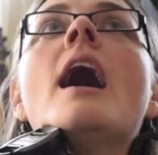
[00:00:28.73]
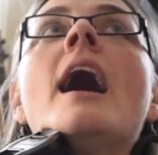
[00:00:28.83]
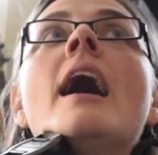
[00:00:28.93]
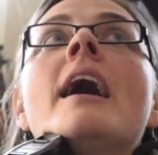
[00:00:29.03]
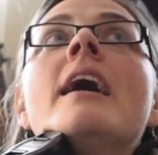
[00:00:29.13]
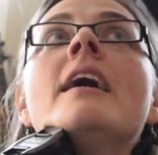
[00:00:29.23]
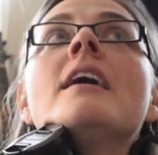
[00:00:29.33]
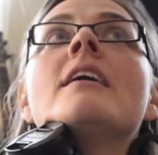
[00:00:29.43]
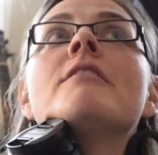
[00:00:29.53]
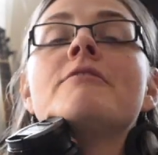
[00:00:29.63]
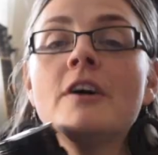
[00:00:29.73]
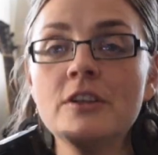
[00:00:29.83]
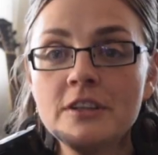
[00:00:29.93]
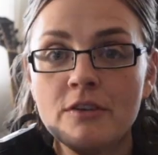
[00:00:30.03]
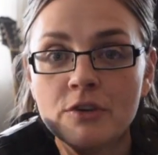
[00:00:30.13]
I
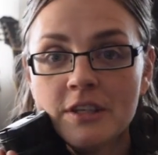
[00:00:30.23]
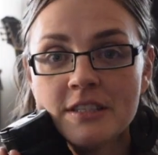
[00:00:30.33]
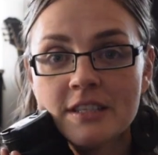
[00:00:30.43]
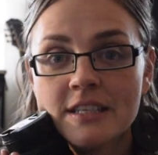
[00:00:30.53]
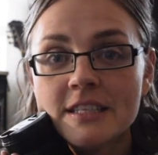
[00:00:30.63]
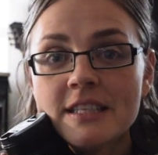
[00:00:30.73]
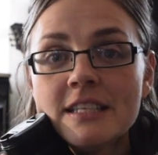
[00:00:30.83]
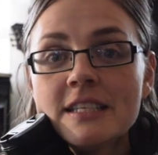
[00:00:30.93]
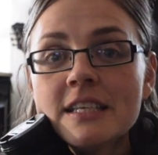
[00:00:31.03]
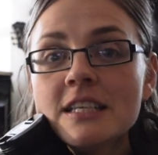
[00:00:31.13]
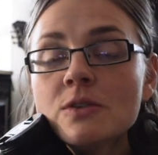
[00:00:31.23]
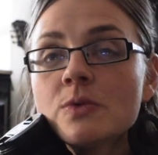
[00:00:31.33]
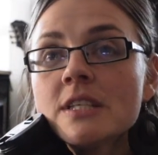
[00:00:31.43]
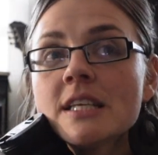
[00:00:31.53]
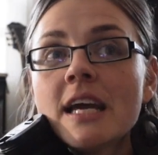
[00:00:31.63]
fell in love with this lens. This lens
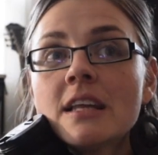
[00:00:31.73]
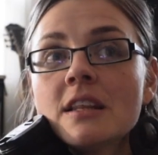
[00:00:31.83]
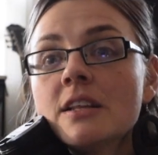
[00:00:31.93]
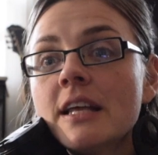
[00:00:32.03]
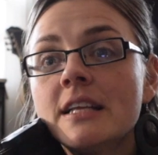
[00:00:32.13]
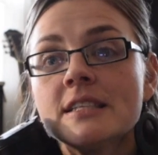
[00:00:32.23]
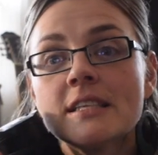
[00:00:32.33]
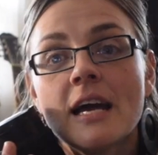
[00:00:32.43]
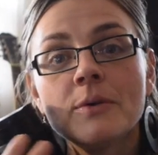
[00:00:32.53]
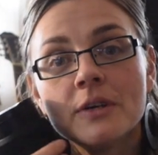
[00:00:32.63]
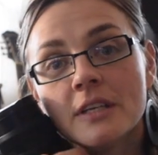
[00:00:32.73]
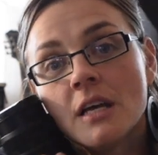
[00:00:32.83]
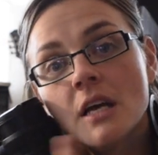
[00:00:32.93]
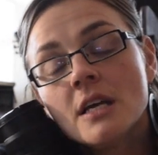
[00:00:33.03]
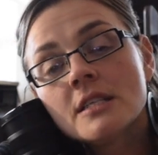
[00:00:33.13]
was like the lens that I would
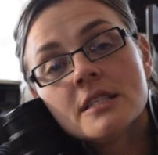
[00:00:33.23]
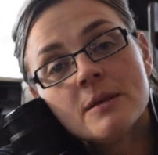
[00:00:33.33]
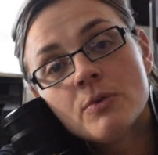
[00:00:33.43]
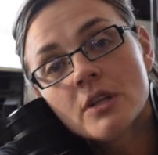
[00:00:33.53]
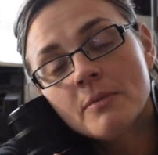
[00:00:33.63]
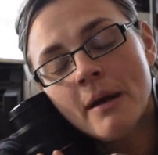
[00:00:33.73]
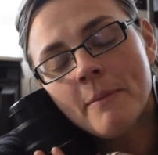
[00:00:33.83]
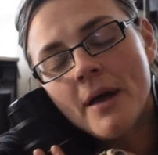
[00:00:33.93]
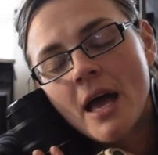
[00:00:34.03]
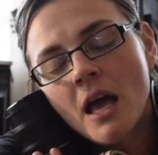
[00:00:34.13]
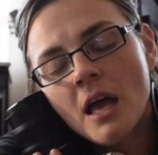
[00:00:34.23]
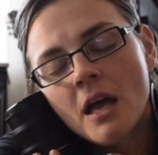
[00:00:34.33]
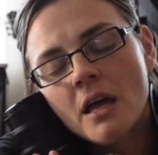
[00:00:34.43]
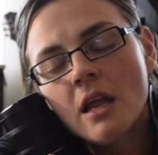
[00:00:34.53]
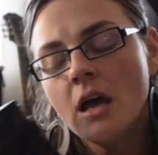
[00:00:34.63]
sleep with in my
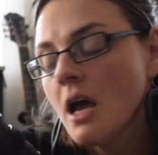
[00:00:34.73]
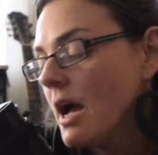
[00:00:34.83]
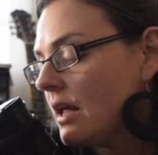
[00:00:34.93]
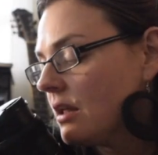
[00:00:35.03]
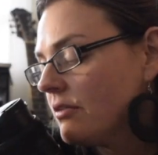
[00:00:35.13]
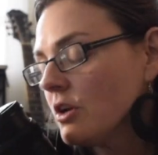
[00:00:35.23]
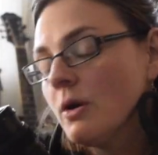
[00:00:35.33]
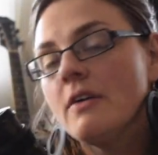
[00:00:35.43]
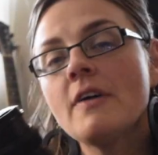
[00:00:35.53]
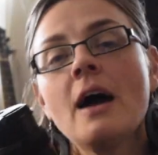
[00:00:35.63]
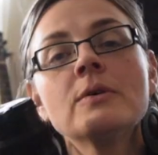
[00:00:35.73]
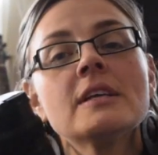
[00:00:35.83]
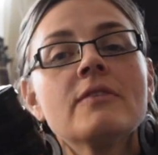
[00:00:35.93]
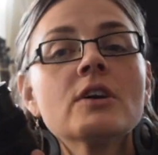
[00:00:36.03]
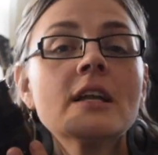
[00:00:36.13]
bed. I love you. If I was
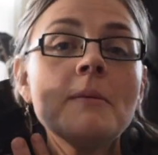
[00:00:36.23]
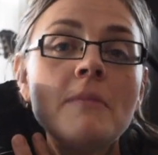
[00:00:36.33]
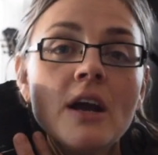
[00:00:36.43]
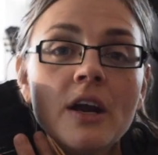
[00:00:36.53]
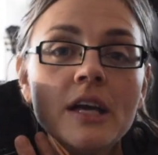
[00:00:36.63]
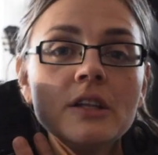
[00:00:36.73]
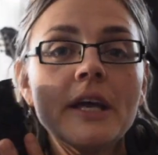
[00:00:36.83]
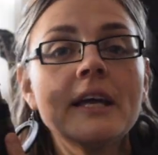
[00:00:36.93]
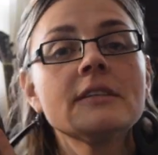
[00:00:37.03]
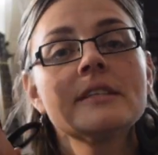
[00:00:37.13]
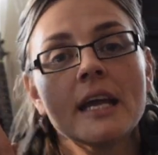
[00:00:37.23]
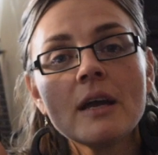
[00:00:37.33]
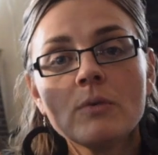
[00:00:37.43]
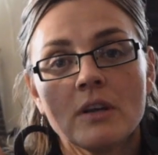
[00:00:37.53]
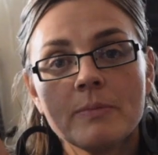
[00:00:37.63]
ever gonna marry a lens, like
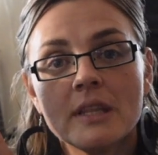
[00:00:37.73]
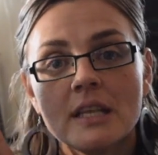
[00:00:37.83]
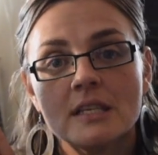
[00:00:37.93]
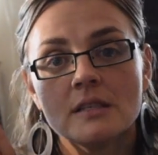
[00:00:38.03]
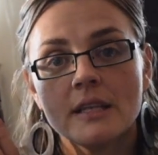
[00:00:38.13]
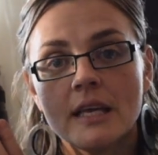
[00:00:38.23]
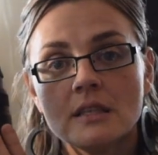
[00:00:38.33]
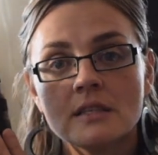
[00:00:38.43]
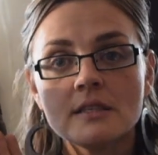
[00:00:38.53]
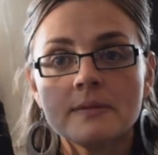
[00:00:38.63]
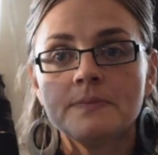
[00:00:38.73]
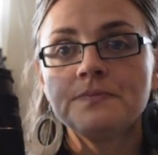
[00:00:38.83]
it would have been this lens.